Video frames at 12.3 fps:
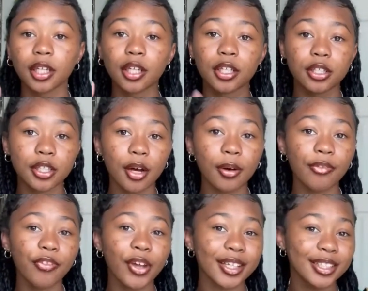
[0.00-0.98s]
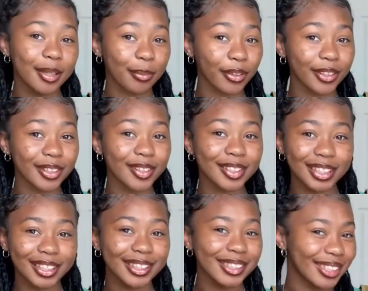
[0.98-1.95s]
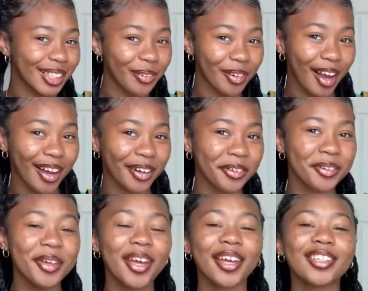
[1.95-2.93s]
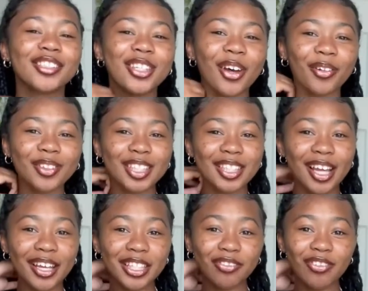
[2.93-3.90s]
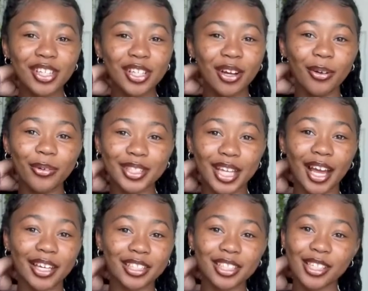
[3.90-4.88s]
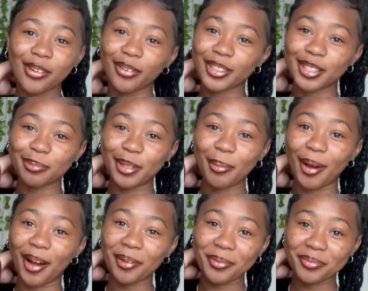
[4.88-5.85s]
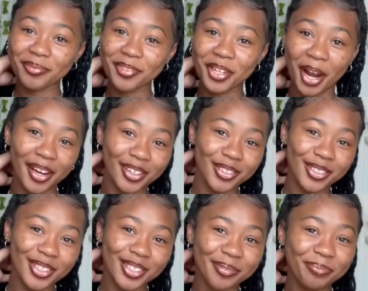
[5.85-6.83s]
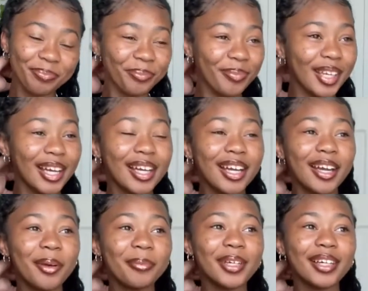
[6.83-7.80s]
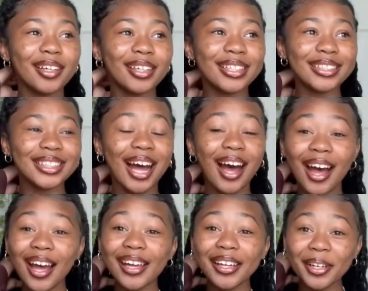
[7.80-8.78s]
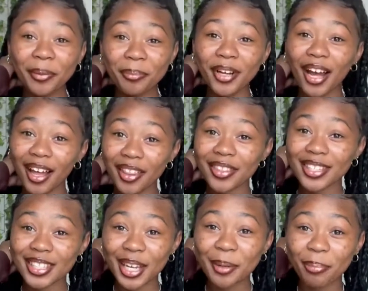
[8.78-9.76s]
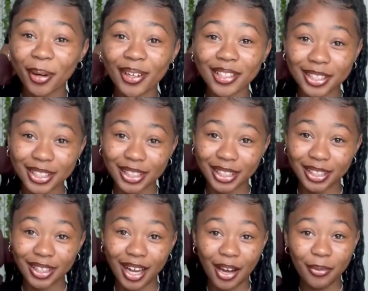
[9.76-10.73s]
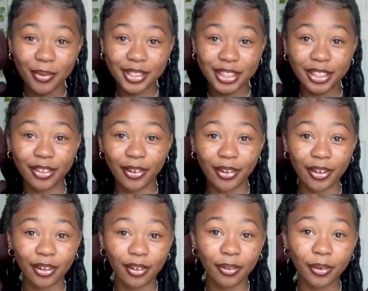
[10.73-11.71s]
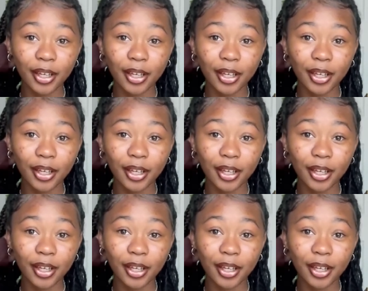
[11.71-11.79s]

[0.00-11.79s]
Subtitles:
So if you guys like both of those, again, stick around. So today's video is actually going to be about change, because I am not the same person I was a year ago.